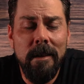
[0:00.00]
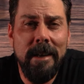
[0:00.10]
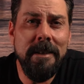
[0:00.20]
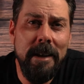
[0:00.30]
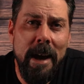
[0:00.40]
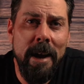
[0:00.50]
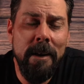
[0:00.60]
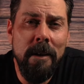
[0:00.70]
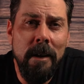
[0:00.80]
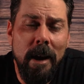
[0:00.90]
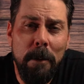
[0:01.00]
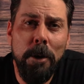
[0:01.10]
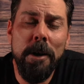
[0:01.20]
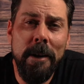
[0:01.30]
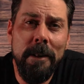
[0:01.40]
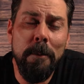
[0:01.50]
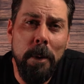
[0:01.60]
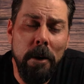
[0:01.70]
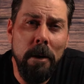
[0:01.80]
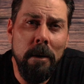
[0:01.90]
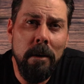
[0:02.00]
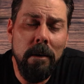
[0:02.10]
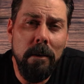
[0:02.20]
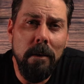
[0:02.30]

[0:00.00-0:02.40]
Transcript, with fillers: Like today, I'm looking in the mirror